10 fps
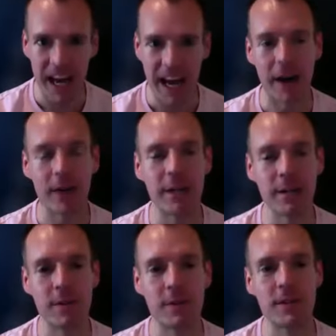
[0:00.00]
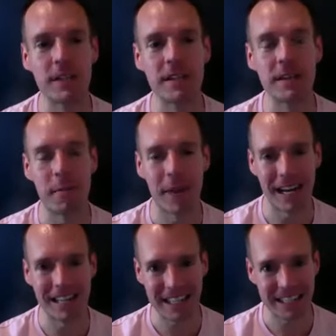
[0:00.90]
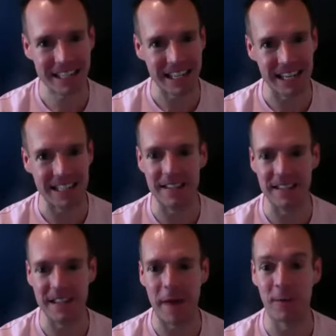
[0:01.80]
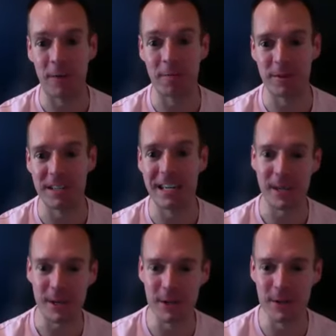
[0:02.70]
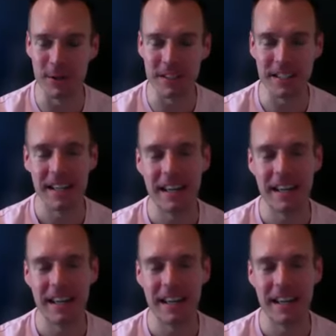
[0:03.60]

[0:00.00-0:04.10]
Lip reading: how to use the mindset techniques of the top 1% use.